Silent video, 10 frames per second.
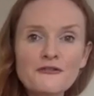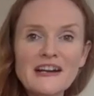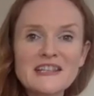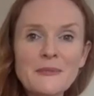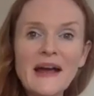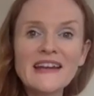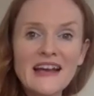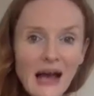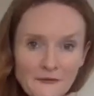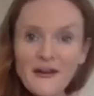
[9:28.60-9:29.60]

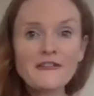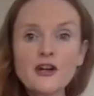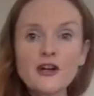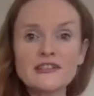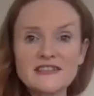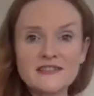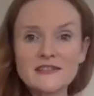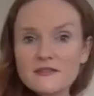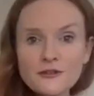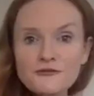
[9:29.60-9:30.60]
resume. I'm very honest,
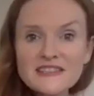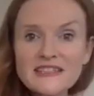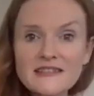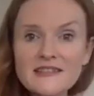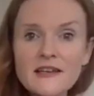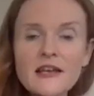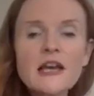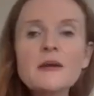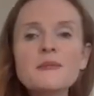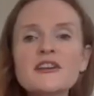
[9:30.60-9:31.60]
there isn't,
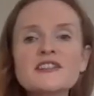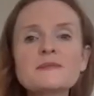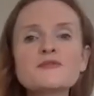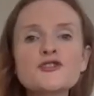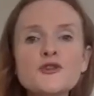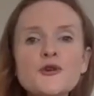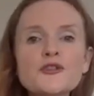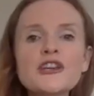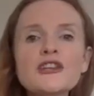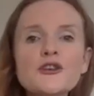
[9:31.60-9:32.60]
because I'm sure
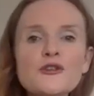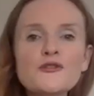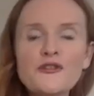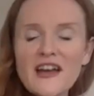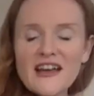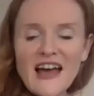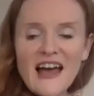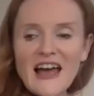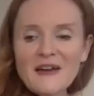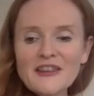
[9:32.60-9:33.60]
that you've
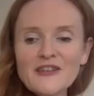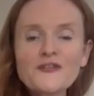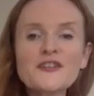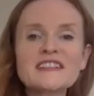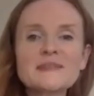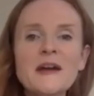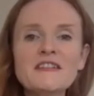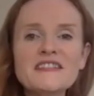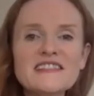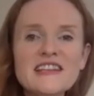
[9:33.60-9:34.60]
uh, that you
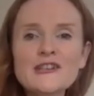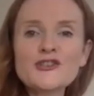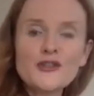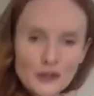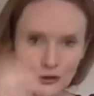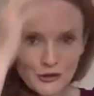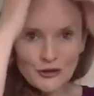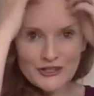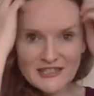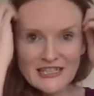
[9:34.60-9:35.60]
experience this. You, you do
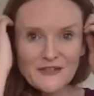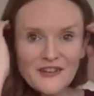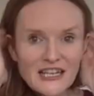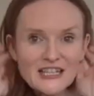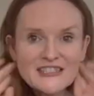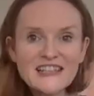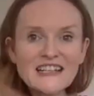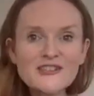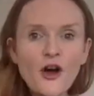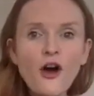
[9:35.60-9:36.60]
your CV, you
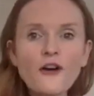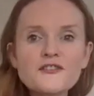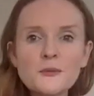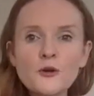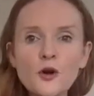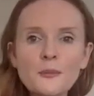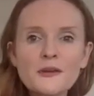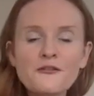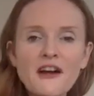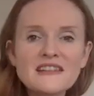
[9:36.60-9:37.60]
send it off to a couple
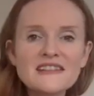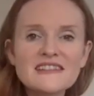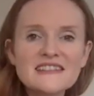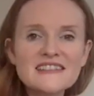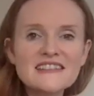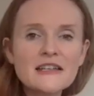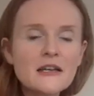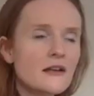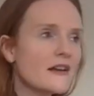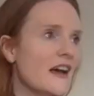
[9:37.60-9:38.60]
of friends,
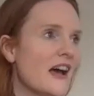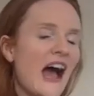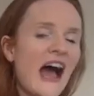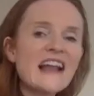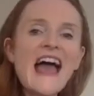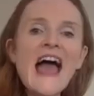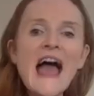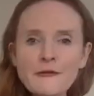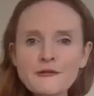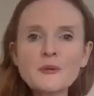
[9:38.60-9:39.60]
and
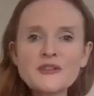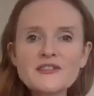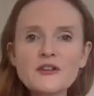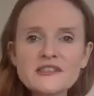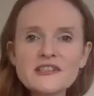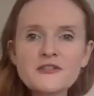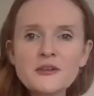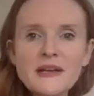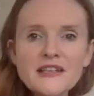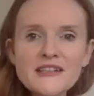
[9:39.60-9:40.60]
everybody's got a different
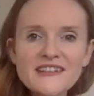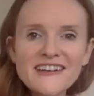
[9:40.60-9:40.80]
opinion.